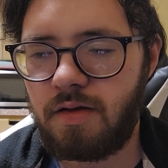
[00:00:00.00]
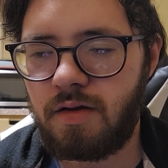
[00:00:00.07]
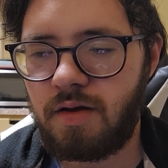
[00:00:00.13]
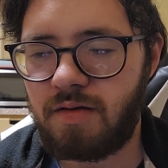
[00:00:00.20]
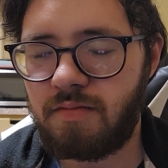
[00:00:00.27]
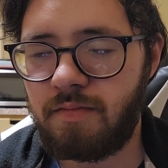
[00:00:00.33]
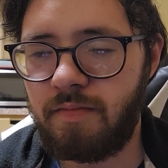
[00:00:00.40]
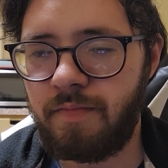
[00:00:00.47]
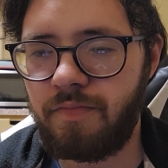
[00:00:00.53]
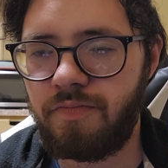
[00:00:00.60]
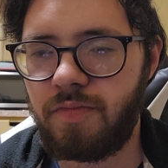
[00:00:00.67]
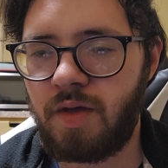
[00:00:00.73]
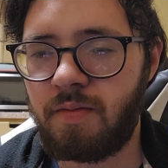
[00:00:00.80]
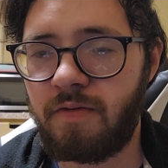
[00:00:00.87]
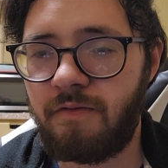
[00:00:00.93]
I
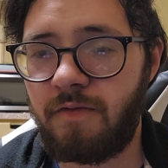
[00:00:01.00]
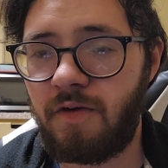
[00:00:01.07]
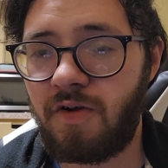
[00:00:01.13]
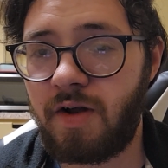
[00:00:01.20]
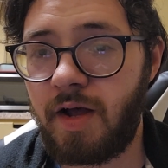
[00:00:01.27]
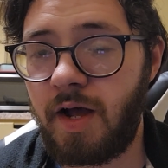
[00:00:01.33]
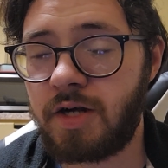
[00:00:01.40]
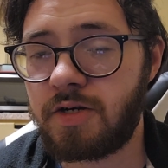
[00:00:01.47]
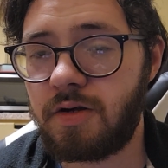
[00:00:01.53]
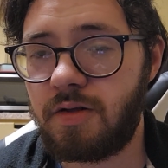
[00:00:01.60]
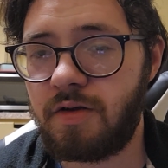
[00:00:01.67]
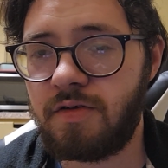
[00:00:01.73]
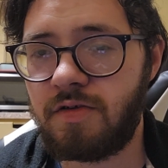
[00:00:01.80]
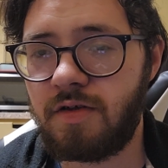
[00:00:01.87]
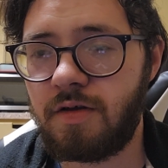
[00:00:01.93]
prefer a
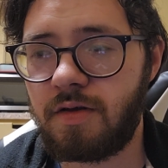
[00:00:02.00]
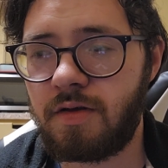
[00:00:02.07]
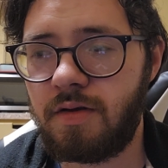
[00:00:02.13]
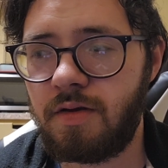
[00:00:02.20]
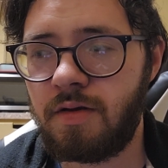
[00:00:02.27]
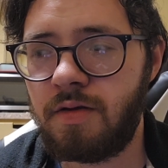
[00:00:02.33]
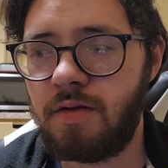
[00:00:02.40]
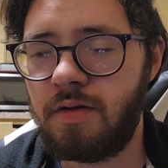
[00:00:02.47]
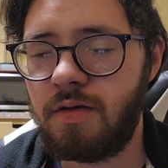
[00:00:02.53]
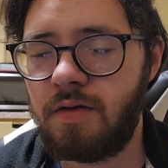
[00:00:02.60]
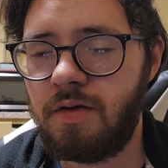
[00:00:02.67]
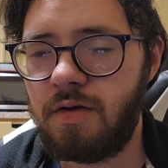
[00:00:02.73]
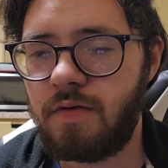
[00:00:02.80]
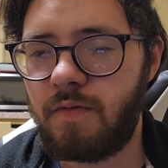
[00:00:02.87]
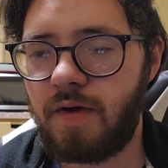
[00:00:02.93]
naturalistic
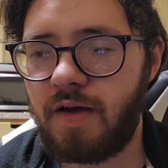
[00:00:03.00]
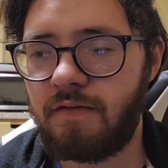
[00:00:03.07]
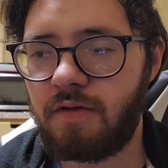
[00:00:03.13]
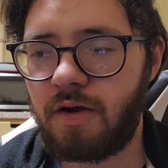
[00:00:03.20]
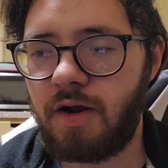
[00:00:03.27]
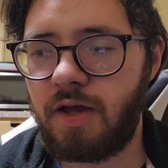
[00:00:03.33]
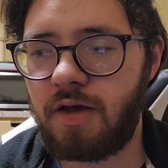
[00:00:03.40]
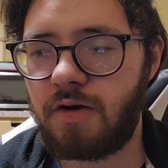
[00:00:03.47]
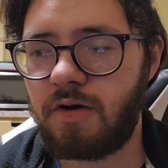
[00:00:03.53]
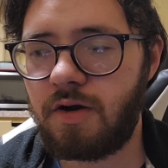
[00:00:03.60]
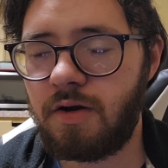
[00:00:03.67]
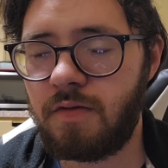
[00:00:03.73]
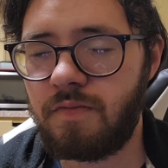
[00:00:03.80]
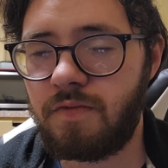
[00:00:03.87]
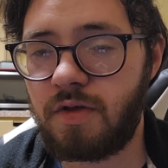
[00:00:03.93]
way of learning it,
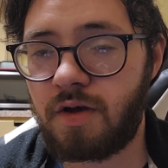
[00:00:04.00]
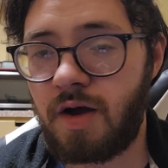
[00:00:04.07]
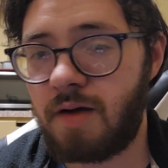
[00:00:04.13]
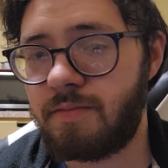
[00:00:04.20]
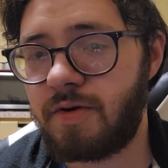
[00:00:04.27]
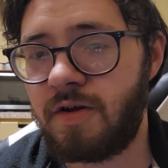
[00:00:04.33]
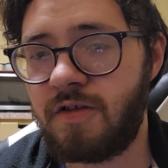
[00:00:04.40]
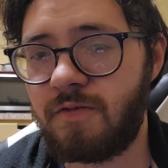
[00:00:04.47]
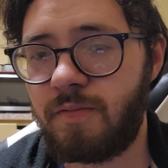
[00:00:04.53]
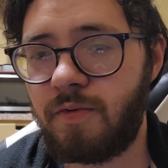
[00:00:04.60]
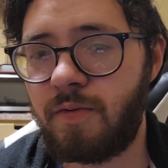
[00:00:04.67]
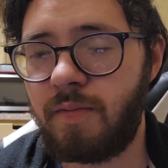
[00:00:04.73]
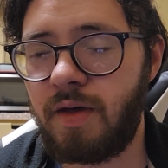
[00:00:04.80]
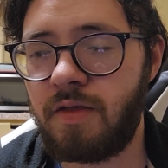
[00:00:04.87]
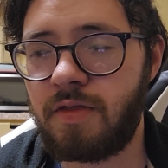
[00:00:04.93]
or the
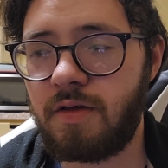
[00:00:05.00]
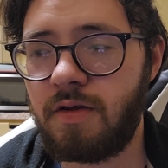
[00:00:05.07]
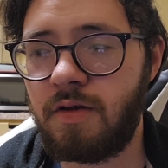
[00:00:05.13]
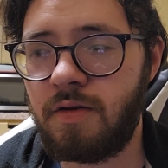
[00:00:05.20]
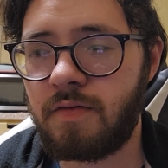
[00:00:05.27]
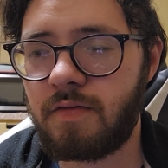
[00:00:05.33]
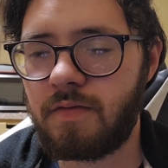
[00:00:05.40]
comprehensible method,